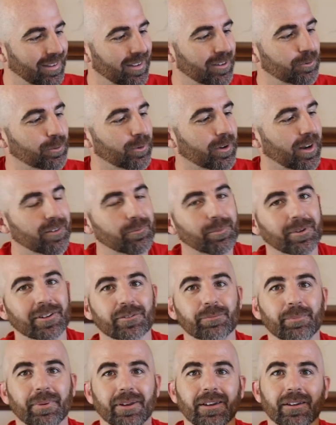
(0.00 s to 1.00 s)
It's what I've been
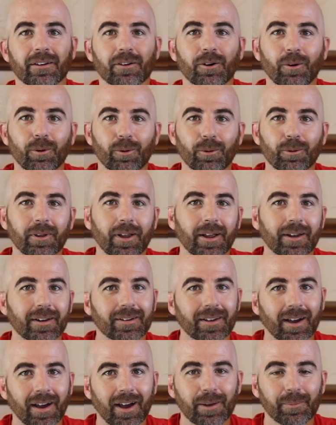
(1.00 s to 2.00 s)
spending a whole lot of
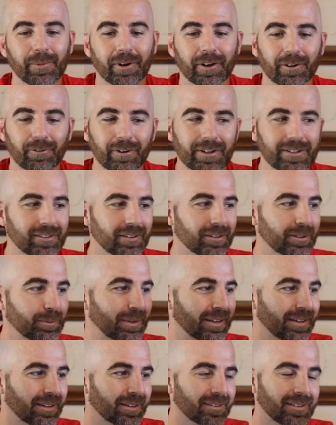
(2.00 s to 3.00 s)
time on recently
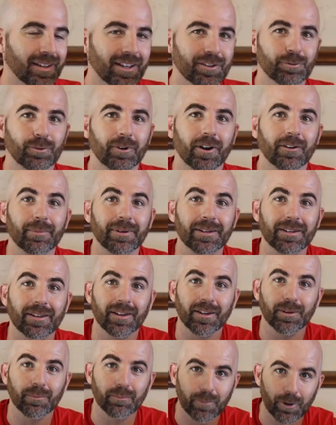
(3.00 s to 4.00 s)
because that's where I've been
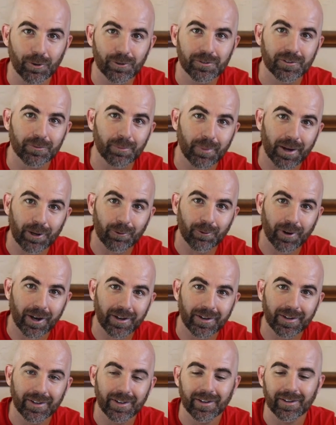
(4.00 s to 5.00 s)
getting most of my
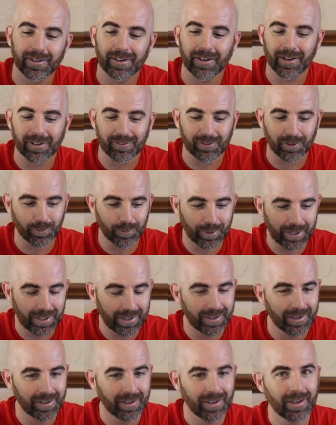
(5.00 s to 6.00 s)
writing in every
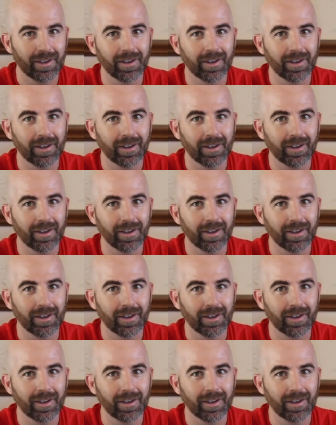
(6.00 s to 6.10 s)
week.